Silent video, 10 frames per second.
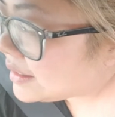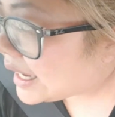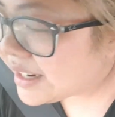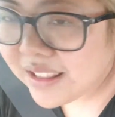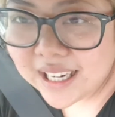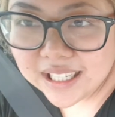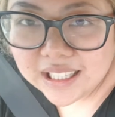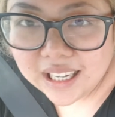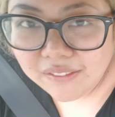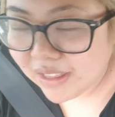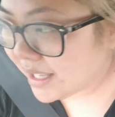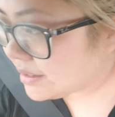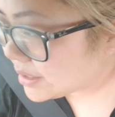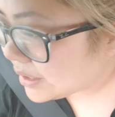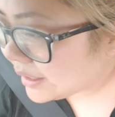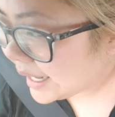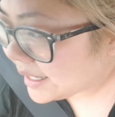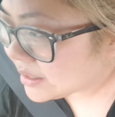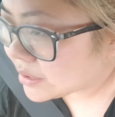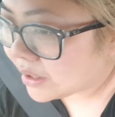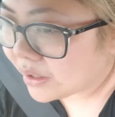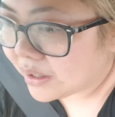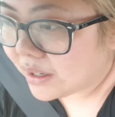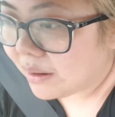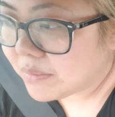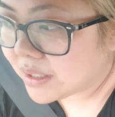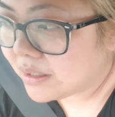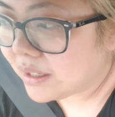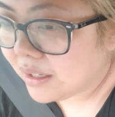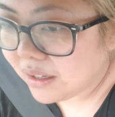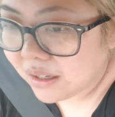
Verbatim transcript: I don't like to leave things too late so I'm just gonna